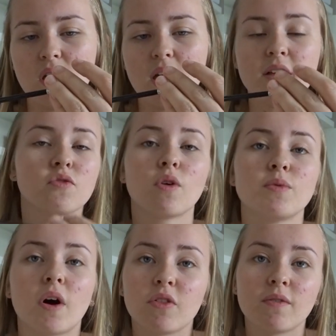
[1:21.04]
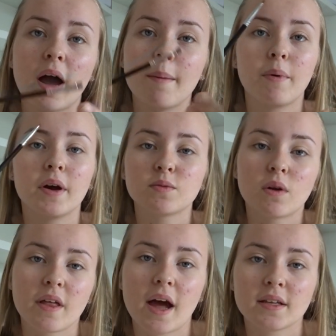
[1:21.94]
it's rubbed off the writing, but it's
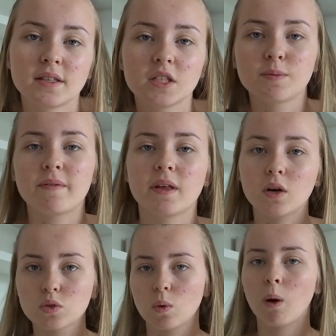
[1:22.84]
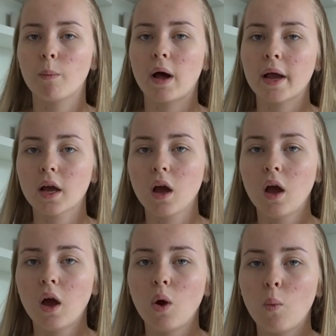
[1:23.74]
one of the Anastasia Beverly Hills one. Like,
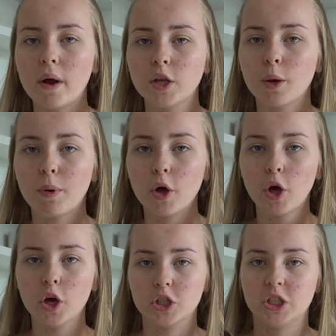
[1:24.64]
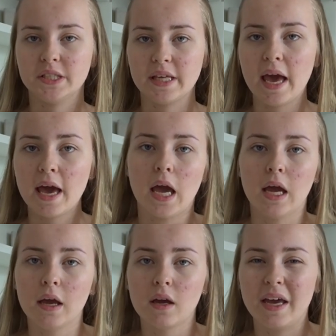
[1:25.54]
when you purchase it,
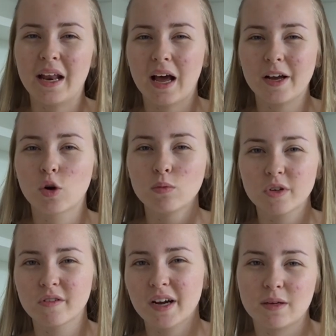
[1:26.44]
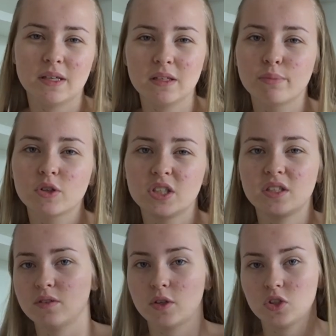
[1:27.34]
it like comes with recommended
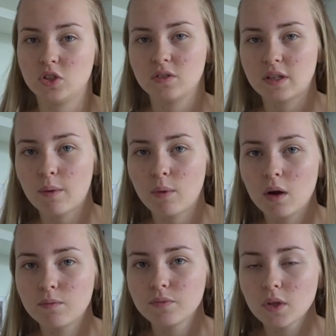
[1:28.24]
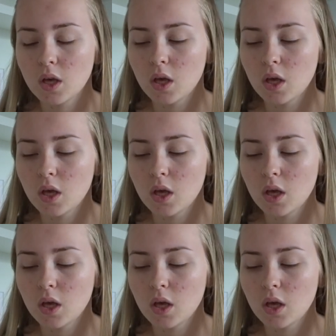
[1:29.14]
brushes, so I just use that one.